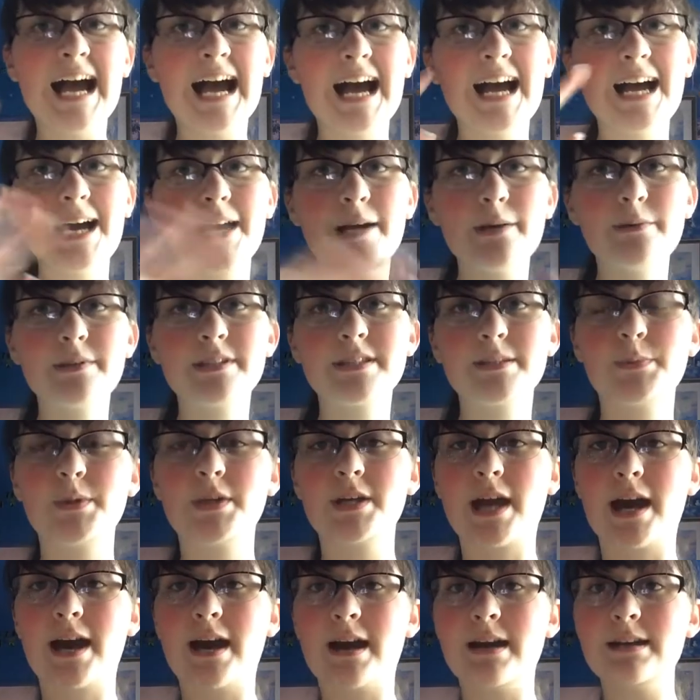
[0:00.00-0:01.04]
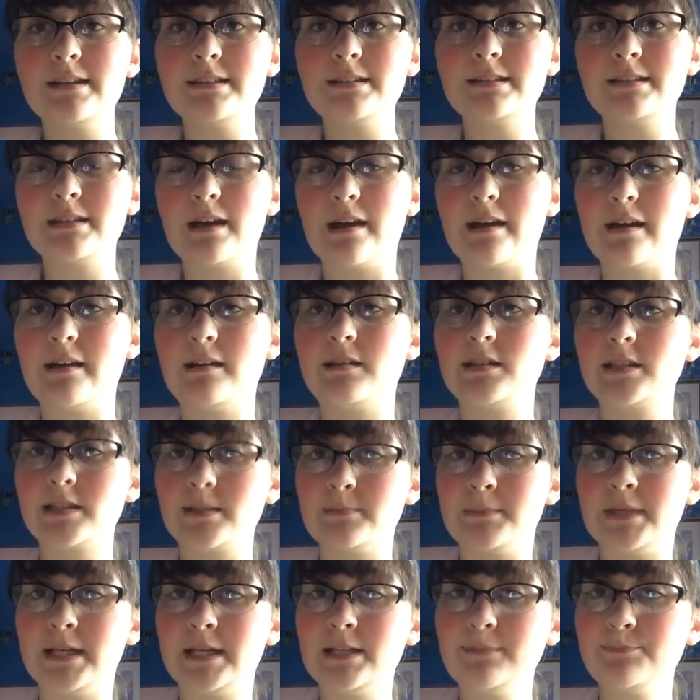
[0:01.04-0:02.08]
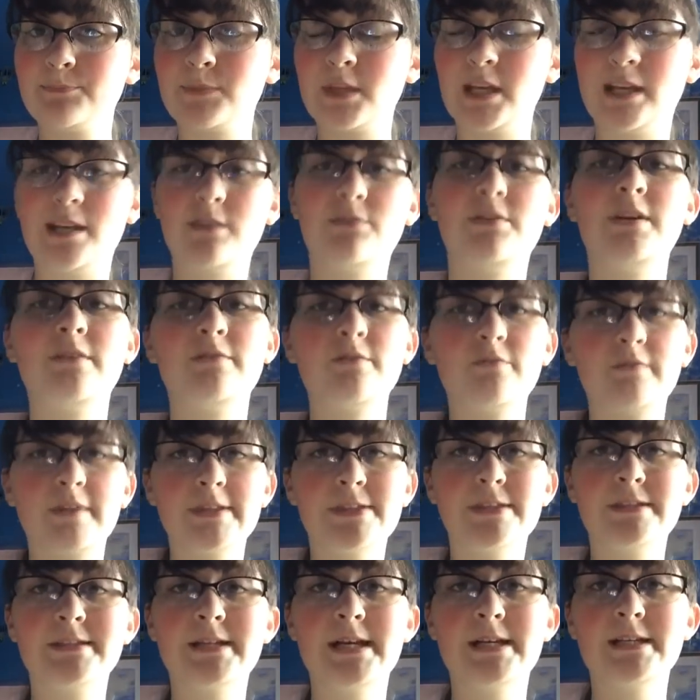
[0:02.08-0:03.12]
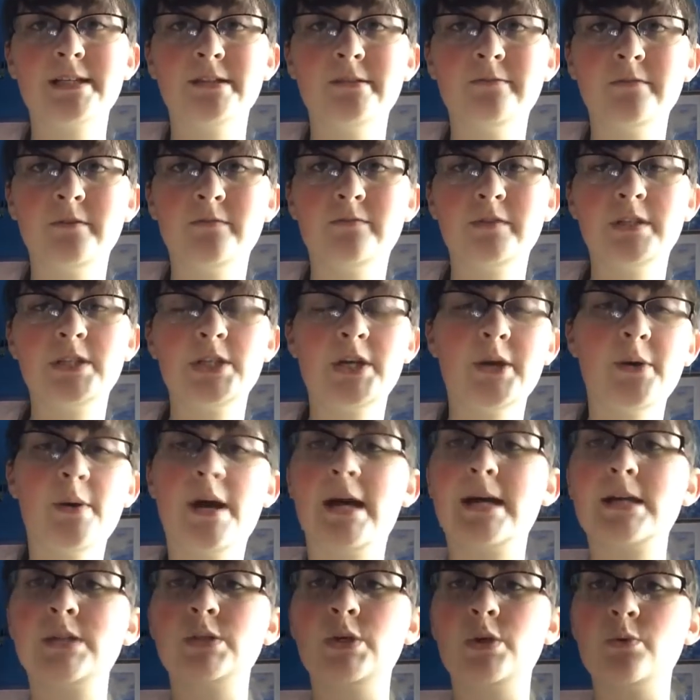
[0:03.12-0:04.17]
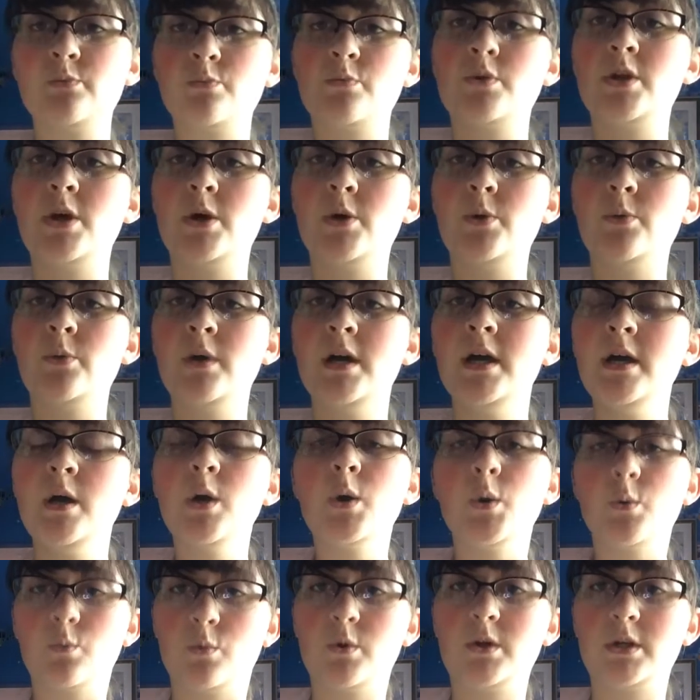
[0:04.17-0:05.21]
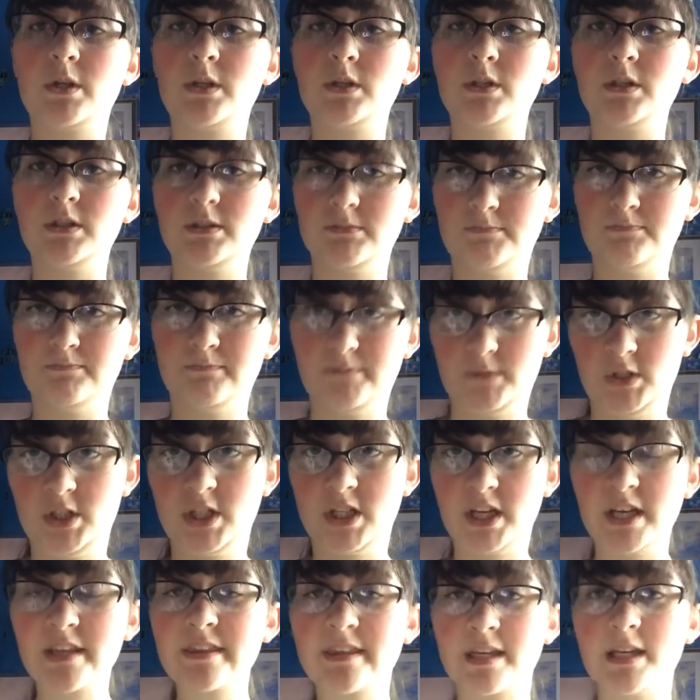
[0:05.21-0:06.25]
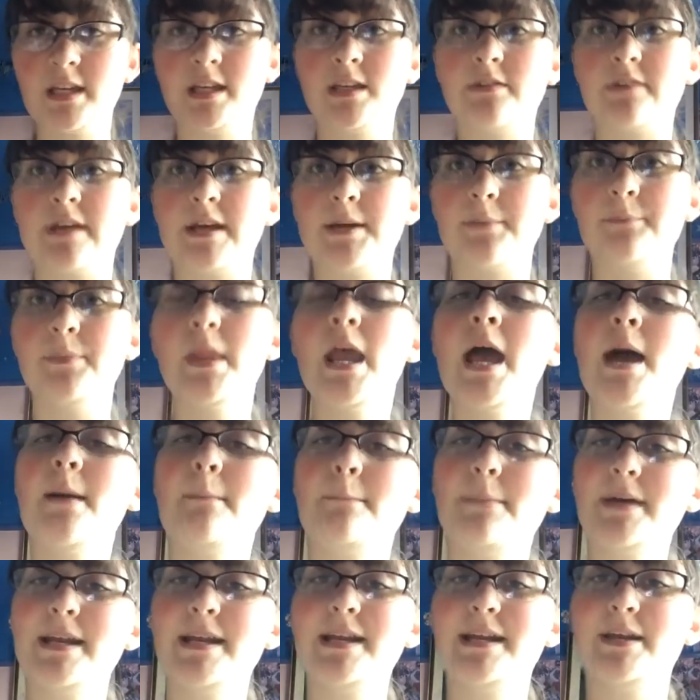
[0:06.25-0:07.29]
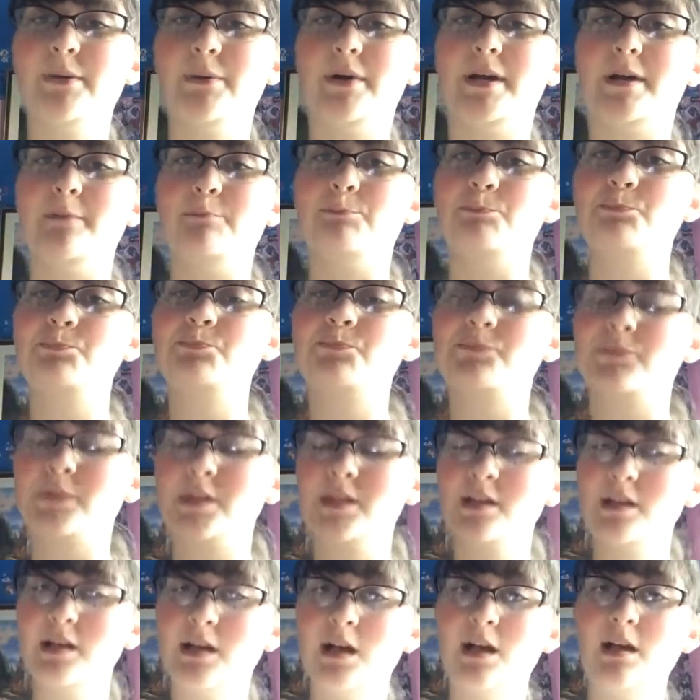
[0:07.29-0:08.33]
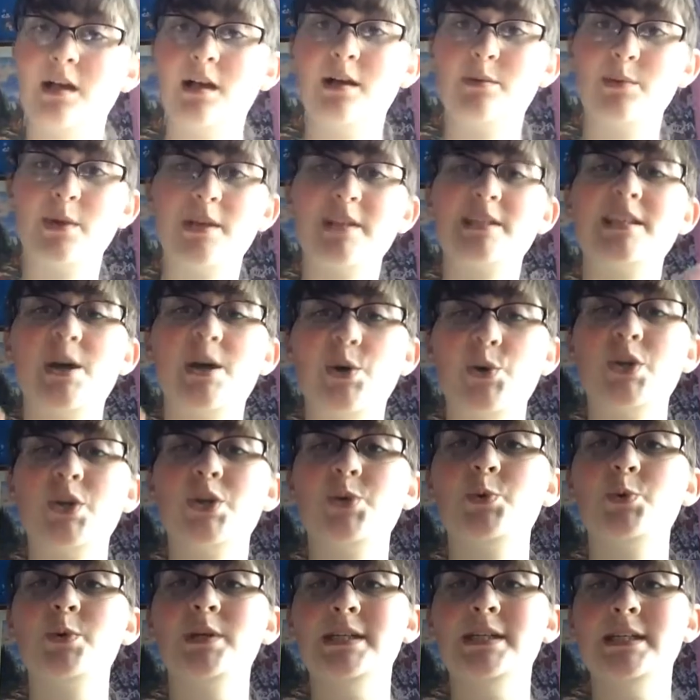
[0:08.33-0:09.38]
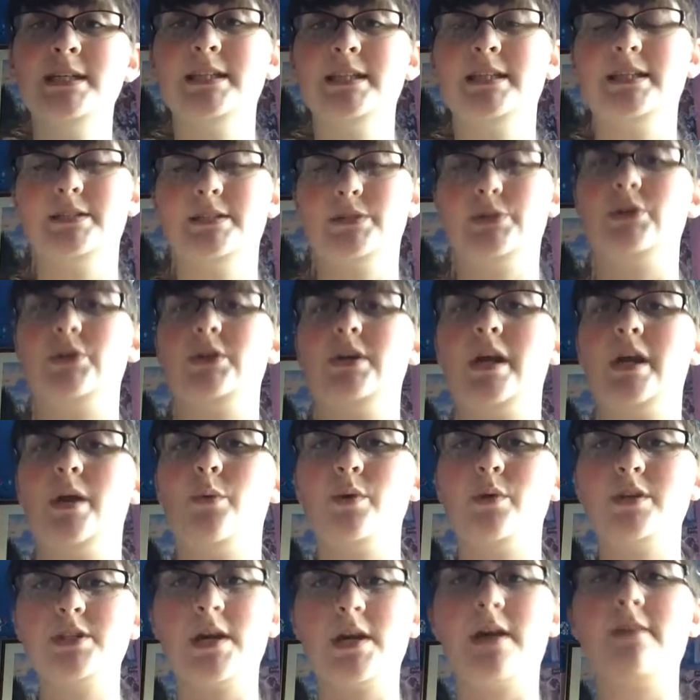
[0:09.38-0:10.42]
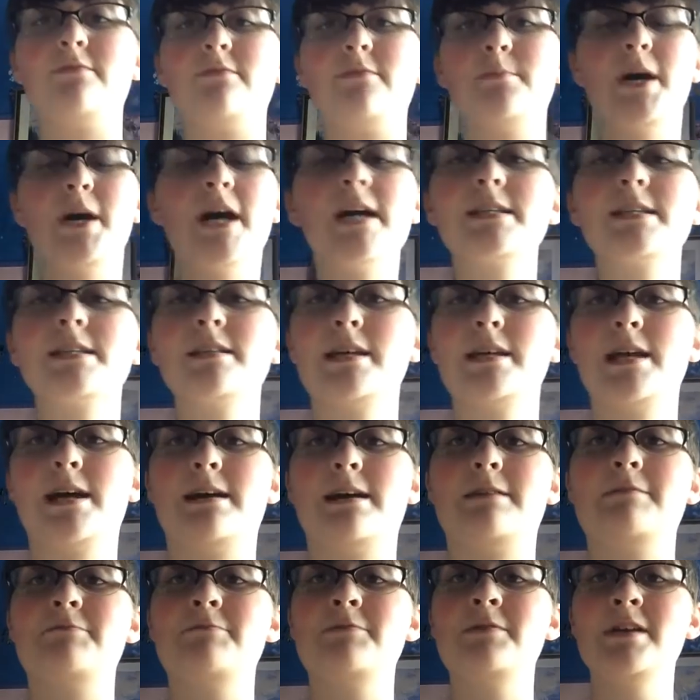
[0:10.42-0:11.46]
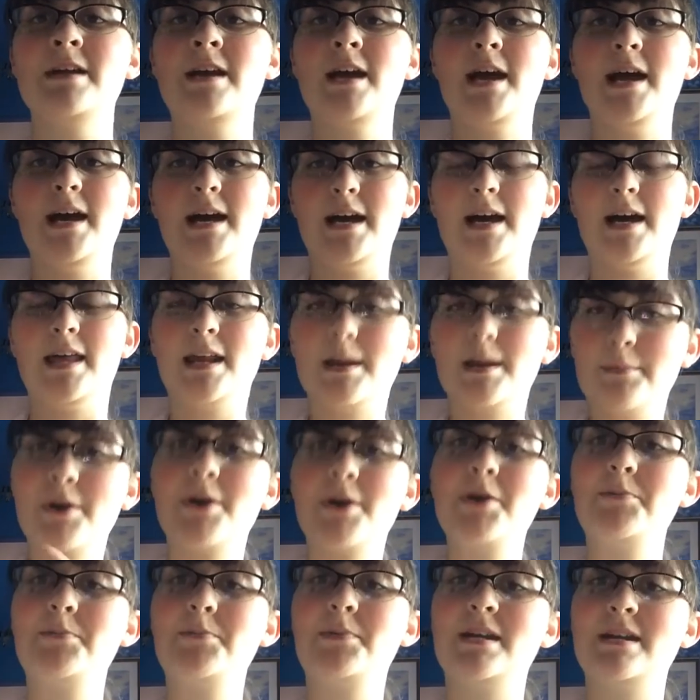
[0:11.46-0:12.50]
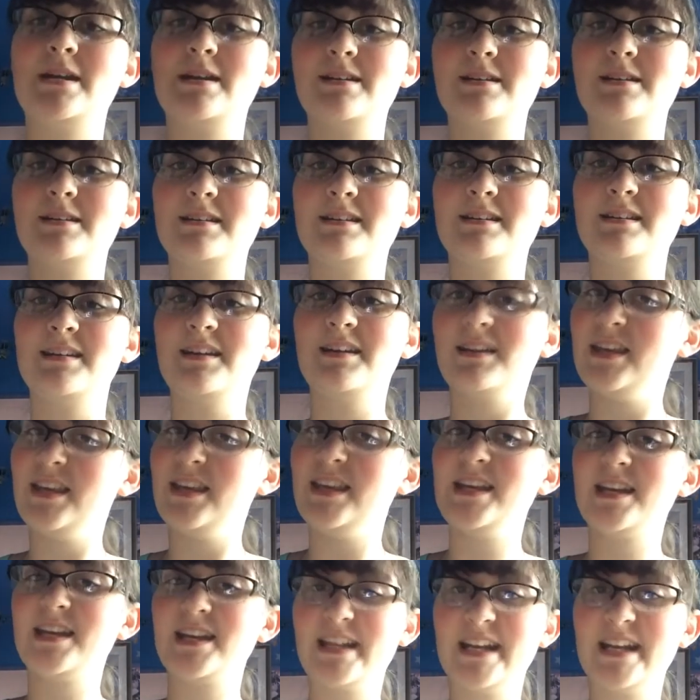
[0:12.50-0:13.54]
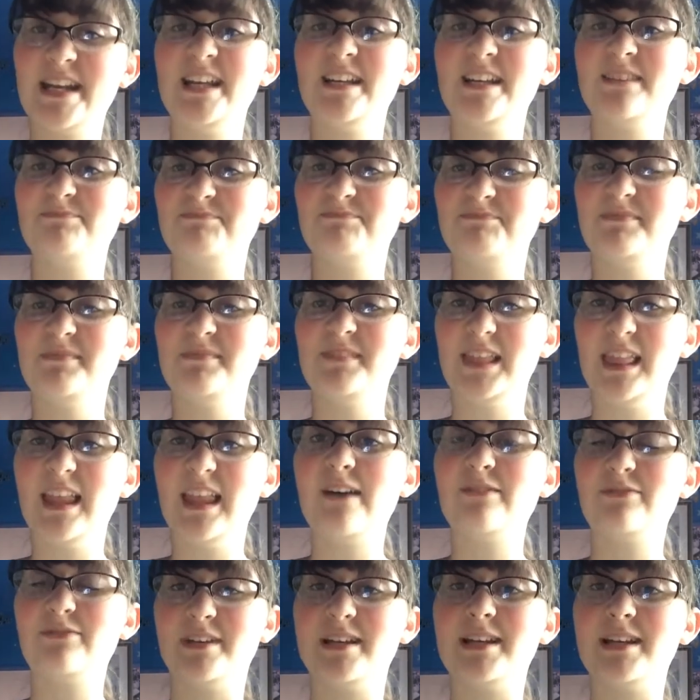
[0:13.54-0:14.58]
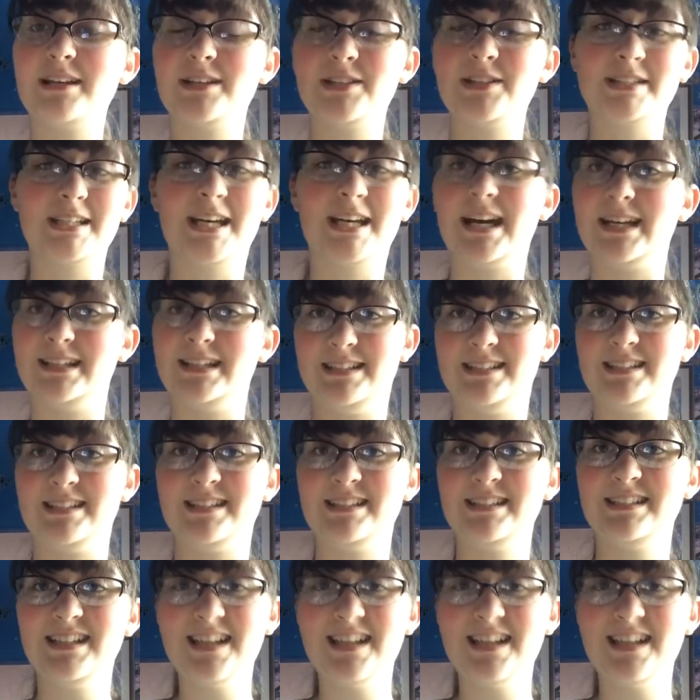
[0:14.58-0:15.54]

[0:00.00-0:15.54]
Hi, what's up you guys? It's me, and if you haven't read the title of the video, I don't know what you're gonna think of it. But anyway, I'm gonna tell you this story, which I personally have, and I'm hoping you're gonna laugh at it, because I did.